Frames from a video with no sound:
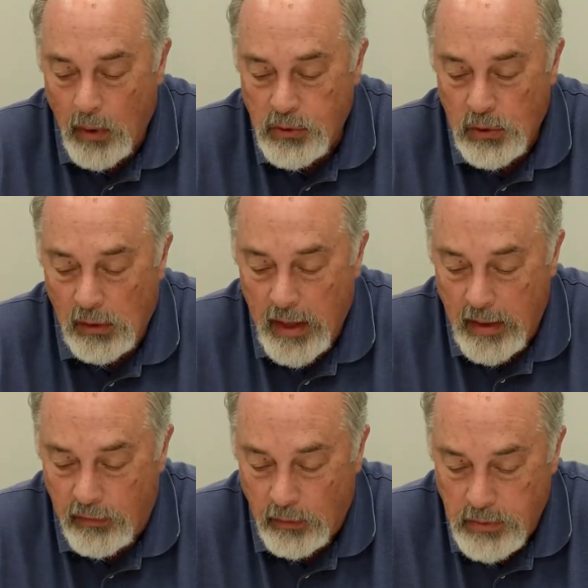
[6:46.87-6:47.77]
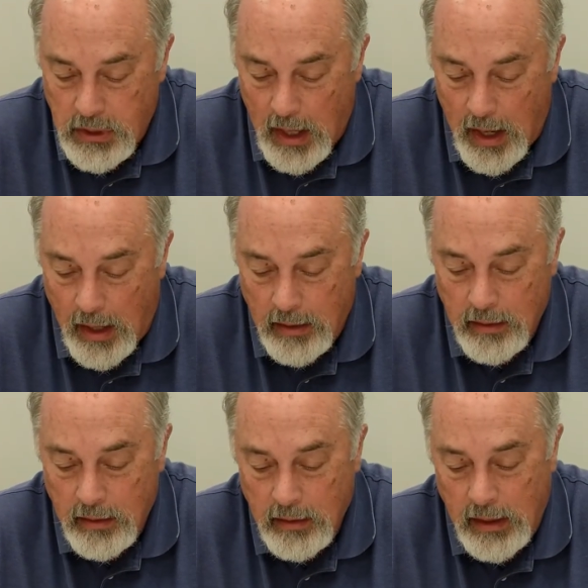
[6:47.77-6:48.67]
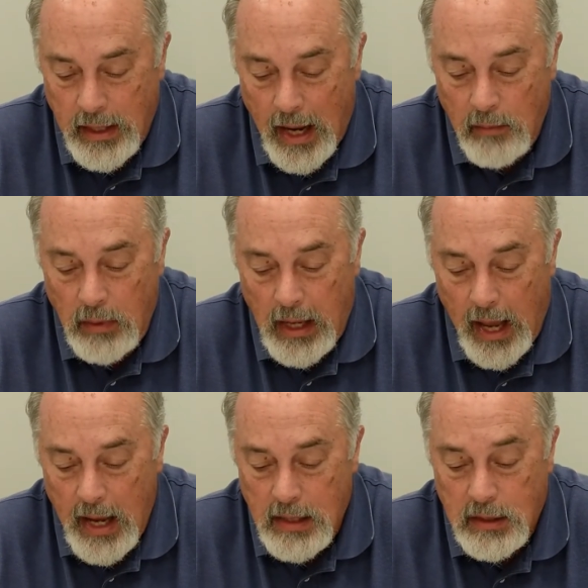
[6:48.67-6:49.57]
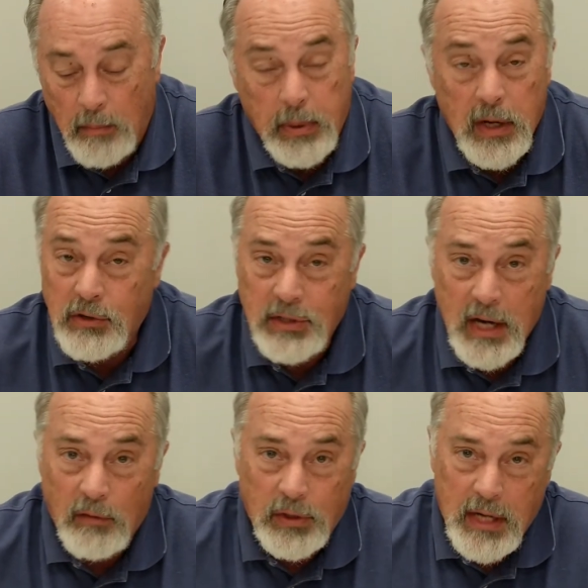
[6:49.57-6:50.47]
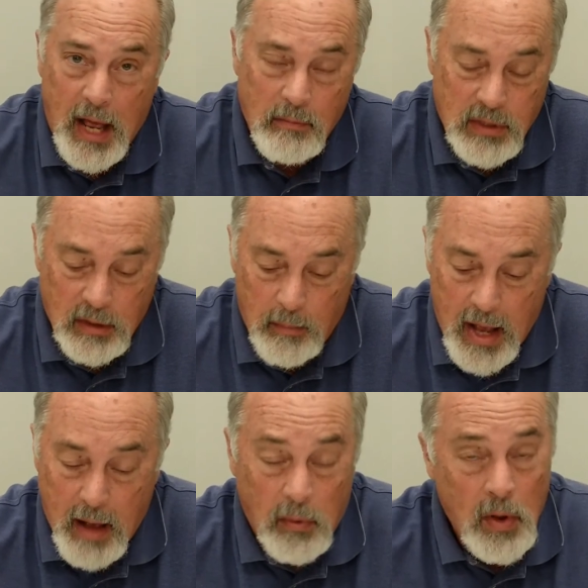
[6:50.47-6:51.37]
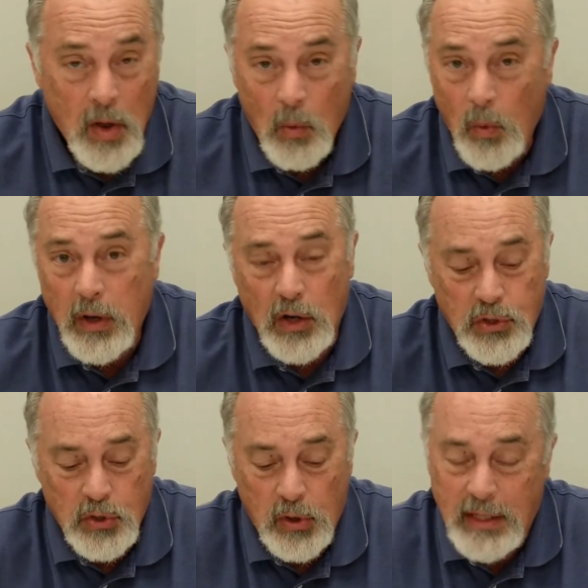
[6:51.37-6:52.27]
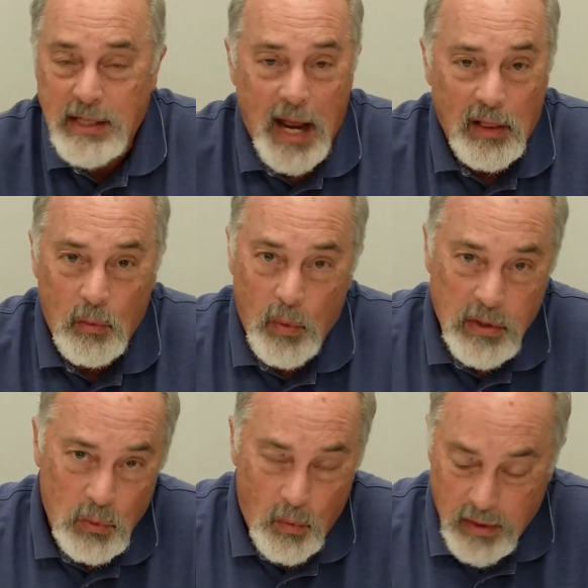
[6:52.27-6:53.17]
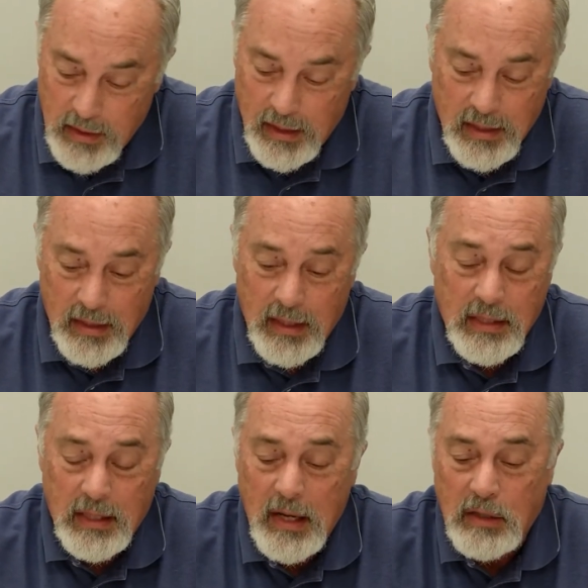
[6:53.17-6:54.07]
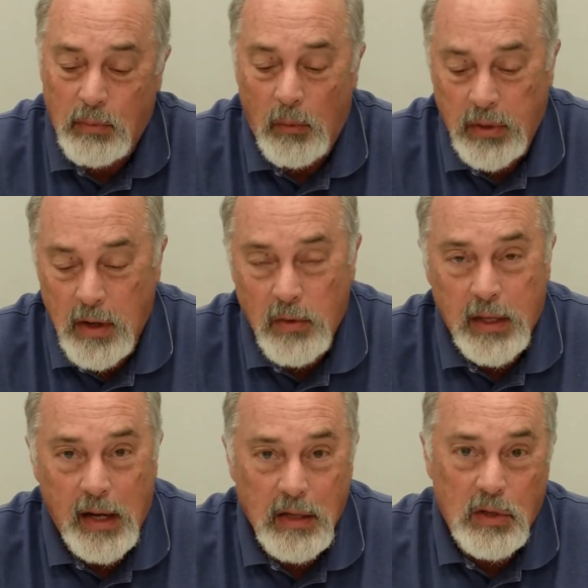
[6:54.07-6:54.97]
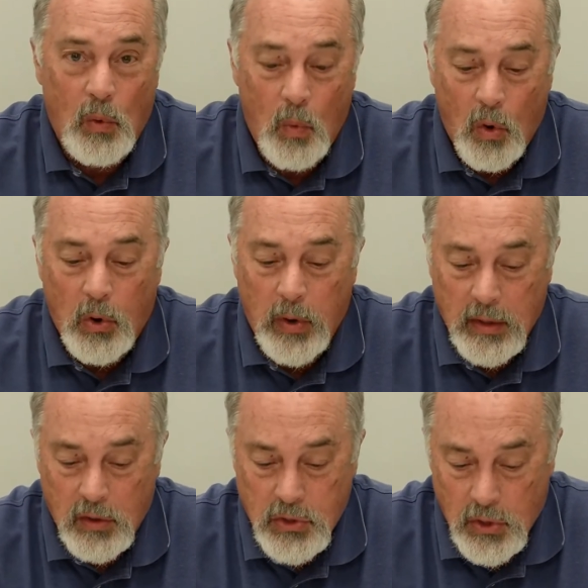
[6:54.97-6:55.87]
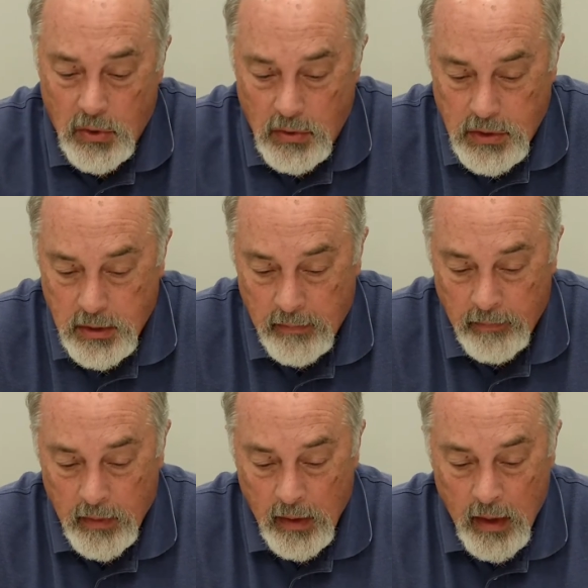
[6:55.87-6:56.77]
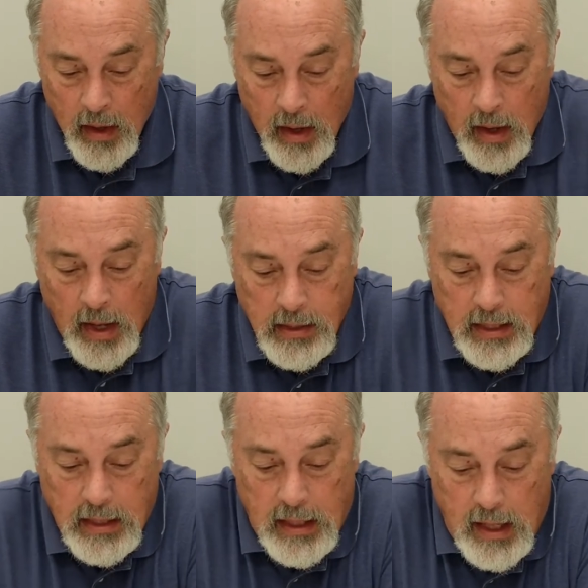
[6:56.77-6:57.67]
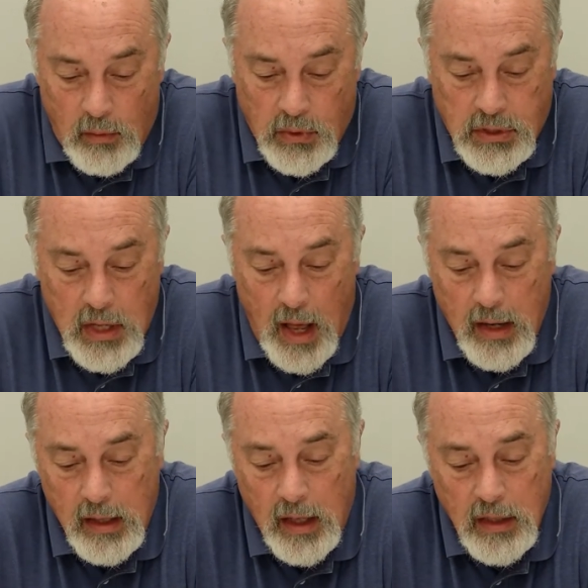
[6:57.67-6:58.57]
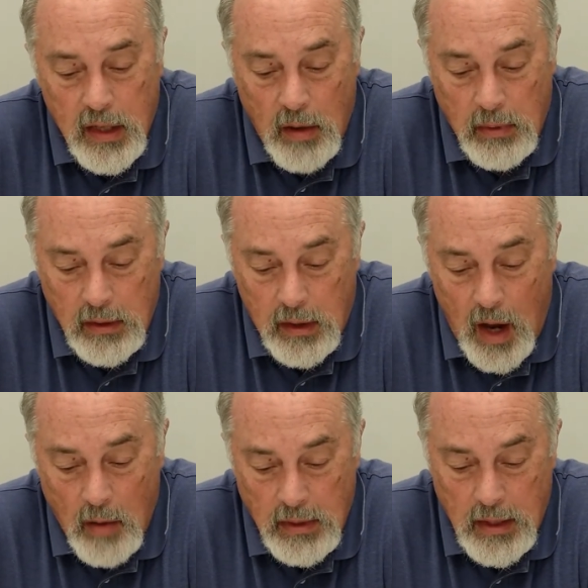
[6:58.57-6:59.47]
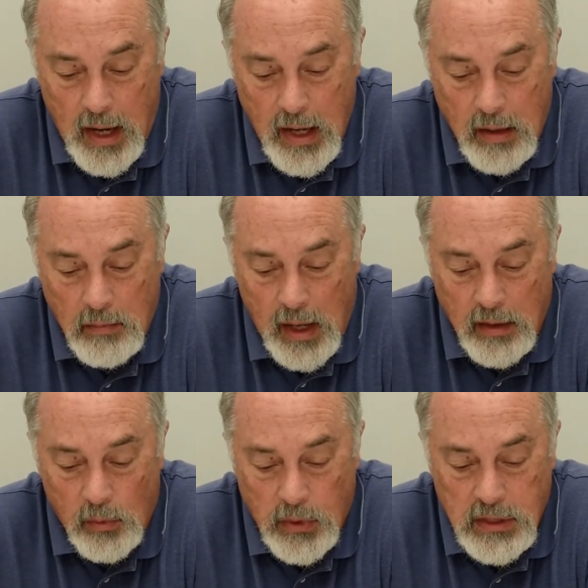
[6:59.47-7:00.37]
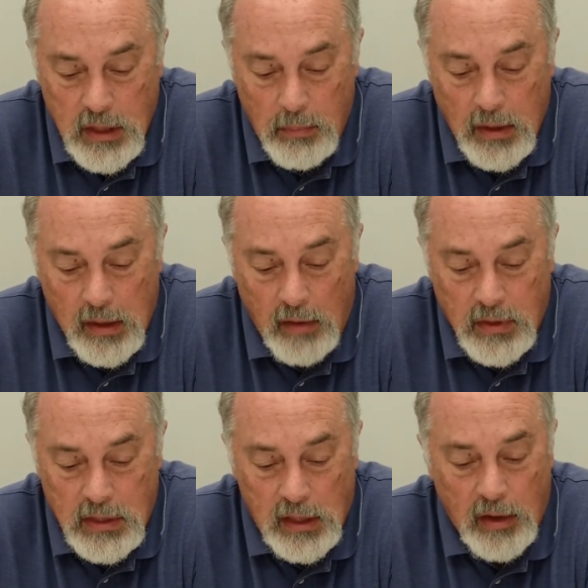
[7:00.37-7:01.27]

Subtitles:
personal letter from John. The name Gaius appears several times in the Bible. We're not sure exactly which one this is, but we know that he's a worker in the church. It says, it was not an uncommon name, and the recipient of this